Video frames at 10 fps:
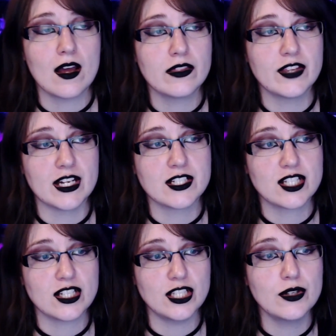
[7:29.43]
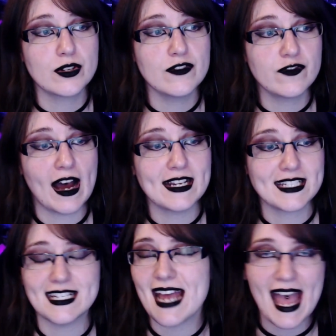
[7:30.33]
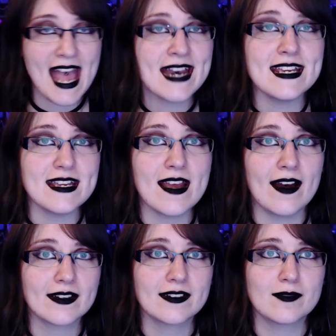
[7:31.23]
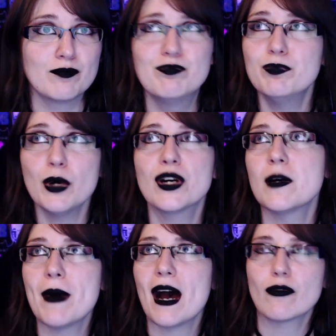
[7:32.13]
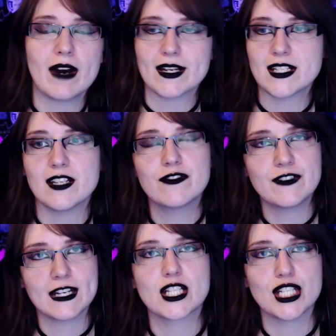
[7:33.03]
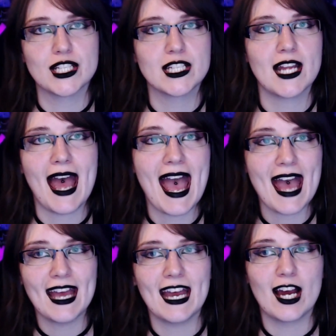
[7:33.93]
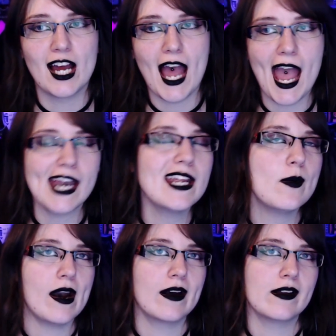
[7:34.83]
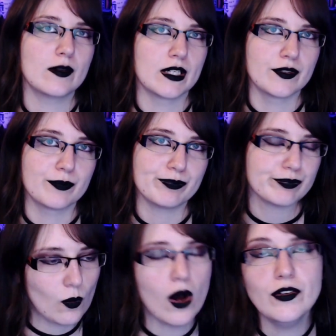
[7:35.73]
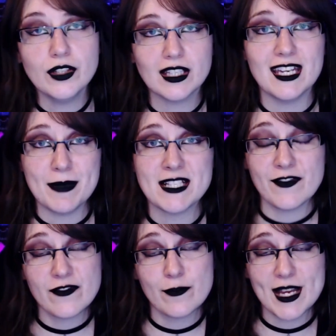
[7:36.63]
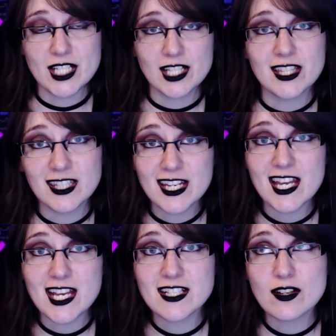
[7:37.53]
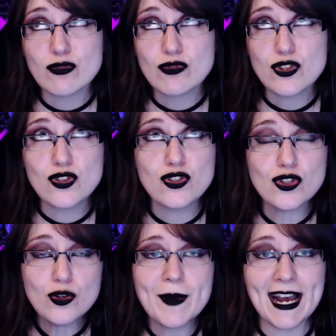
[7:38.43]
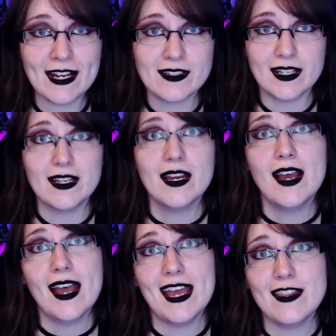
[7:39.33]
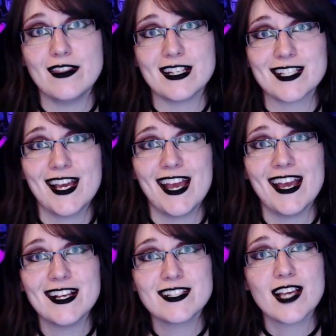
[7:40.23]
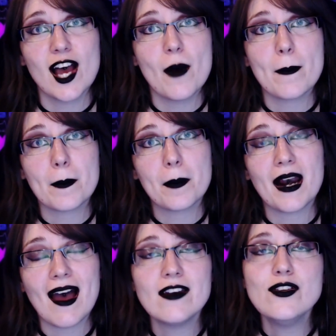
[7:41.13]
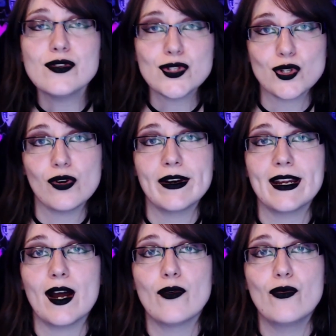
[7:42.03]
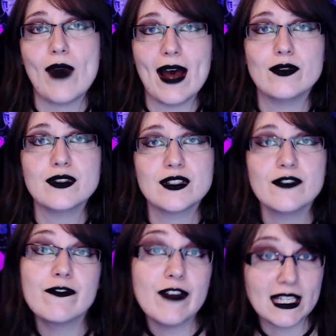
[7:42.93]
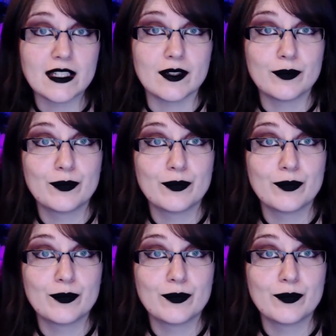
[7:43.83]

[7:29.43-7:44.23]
that you can find in any book about writing fiction anywhere in the world. One key piece of information that is super handy in this is plan your story around the villain.